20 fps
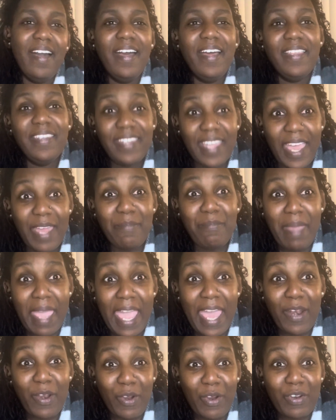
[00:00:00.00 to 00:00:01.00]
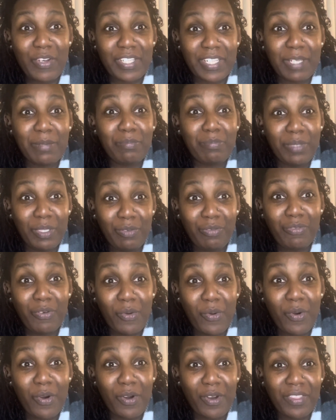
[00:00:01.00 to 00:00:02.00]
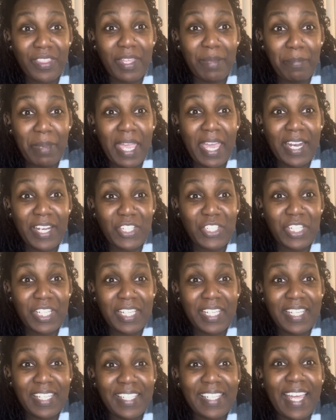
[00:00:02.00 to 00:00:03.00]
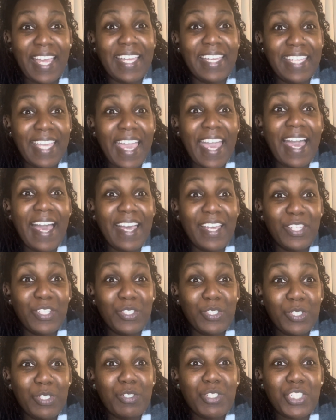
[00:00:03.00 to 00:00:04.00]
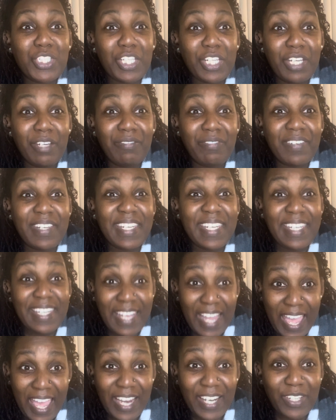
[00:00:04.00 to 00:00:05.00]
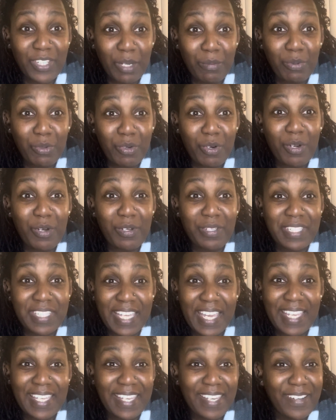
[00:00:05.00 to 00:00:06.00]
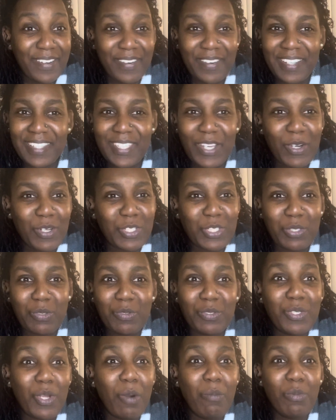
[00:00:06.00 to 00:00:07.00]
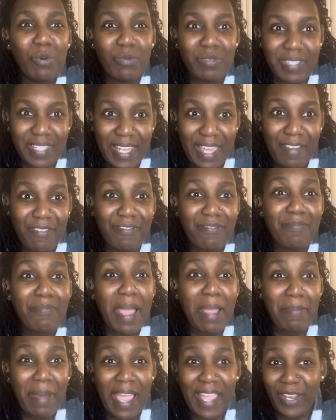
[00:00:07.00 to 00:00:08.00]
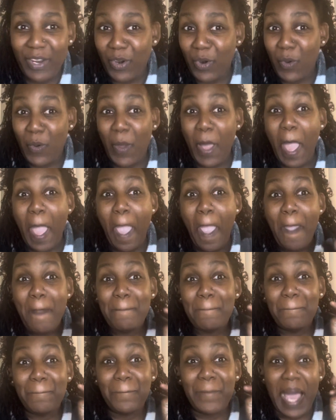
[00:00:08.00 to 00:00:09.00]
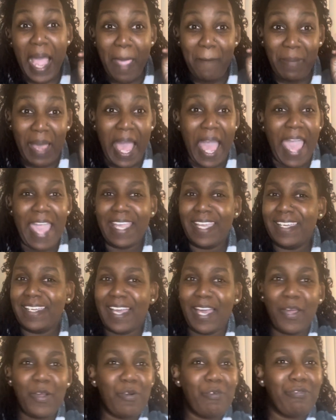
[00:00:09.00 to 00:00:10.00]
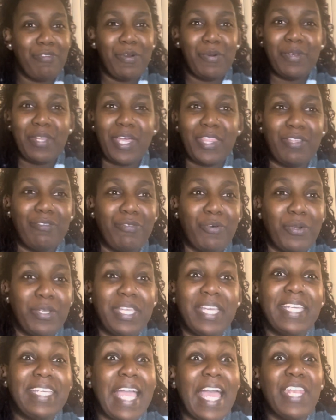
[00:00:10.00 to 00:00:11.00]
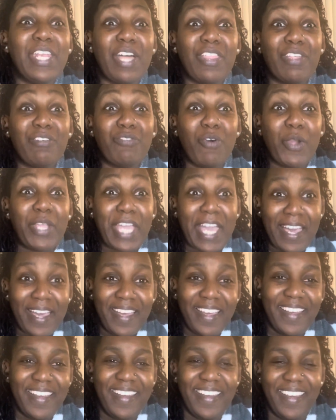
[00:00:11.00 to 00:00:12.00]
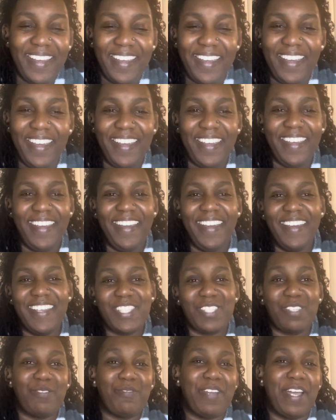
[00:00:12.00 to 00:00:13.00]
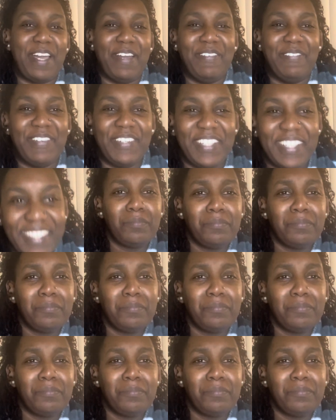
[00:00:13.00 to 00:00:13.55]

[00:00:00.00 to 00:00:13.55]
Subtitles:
that mattered before the banishing. Like, yeah, you should have not double-crossed Danielle. I told you, no moves left. Bye-bye, girl. Bye-bye. I don't feel nothing for you. Got nothing for you. Survivor.